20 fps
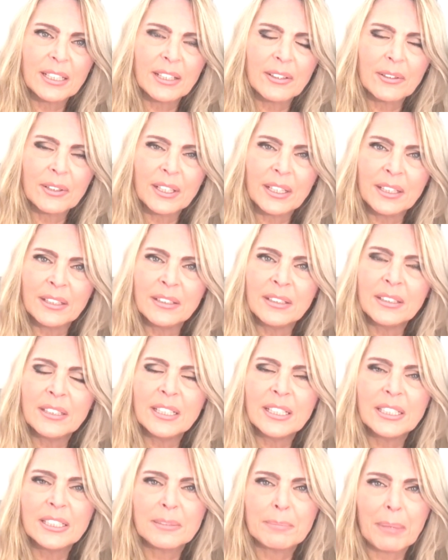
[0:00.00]
here in
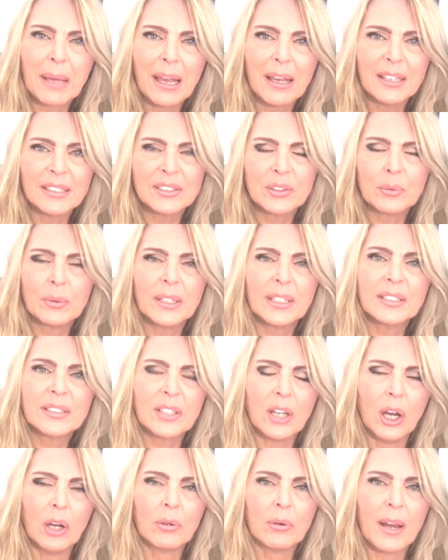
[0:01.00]
these past weeks
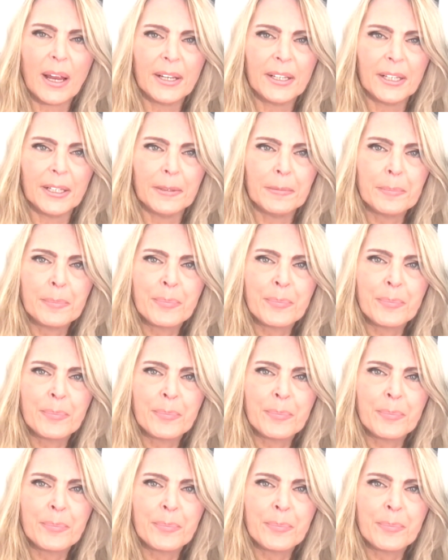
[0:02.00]
already.